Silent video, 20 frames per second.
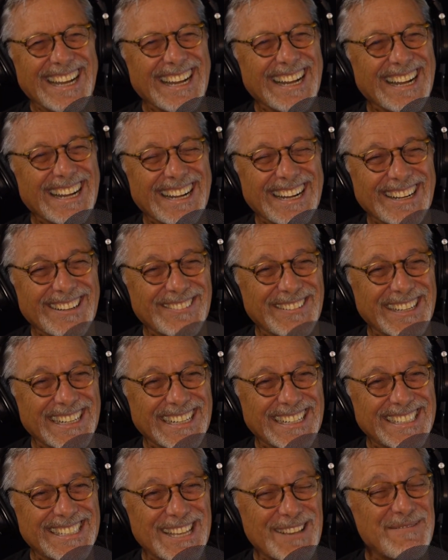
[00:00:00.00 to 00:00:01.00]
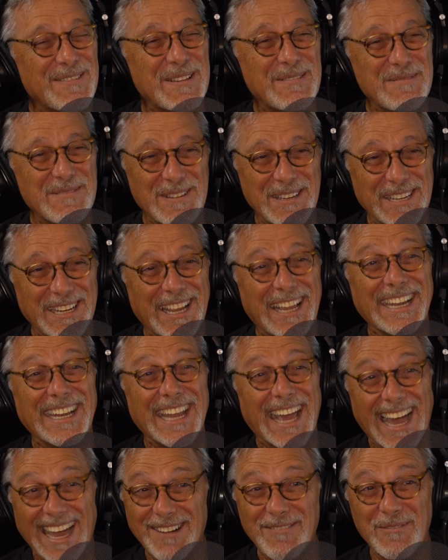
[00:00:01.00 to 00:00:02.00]
Oh man, so you could
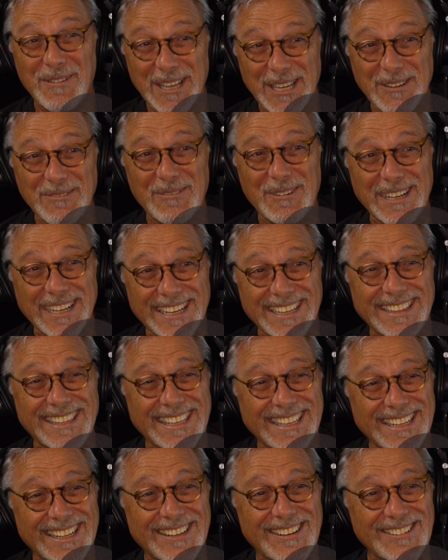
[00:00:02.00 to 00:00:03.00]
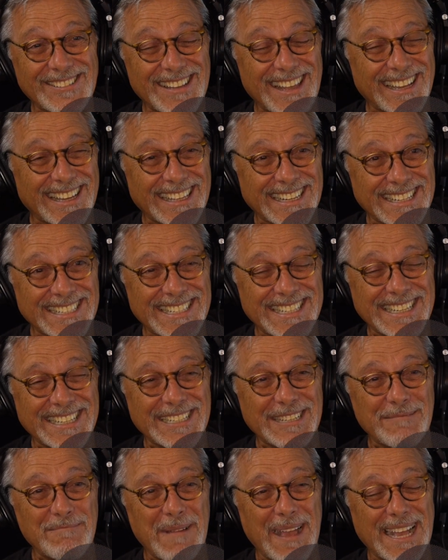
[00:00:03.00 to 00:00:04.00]
not win with, like an
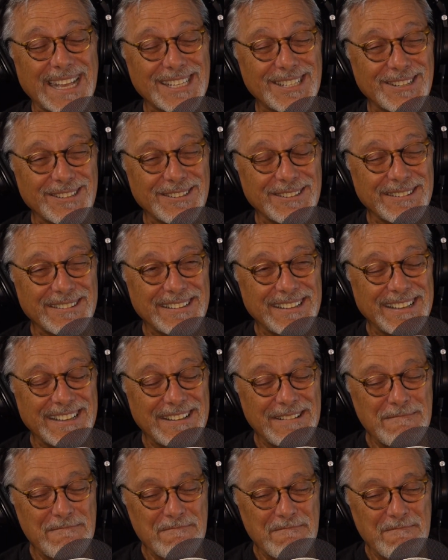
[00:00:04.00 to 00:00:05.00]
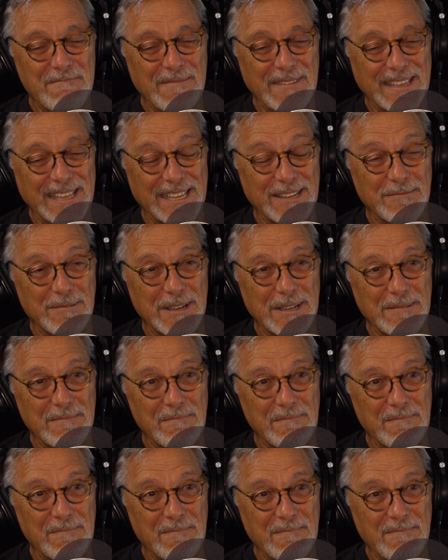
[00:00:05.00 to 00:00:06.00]
ascended master. Anyway,
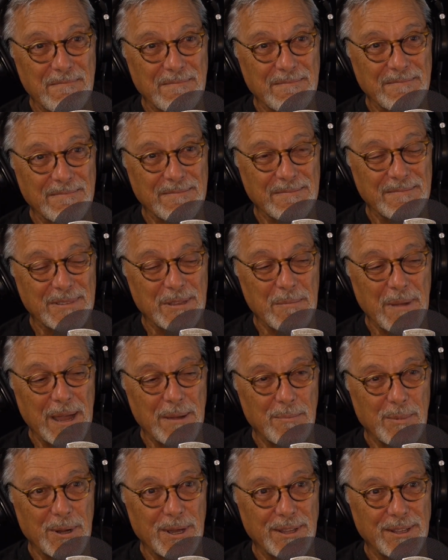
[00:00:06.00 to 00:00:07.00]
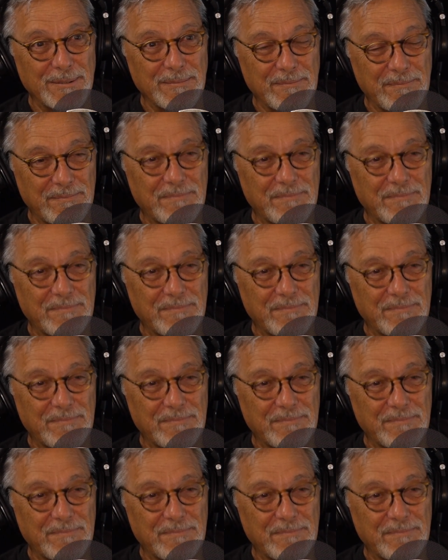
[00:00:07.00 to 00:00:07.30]
to my brother.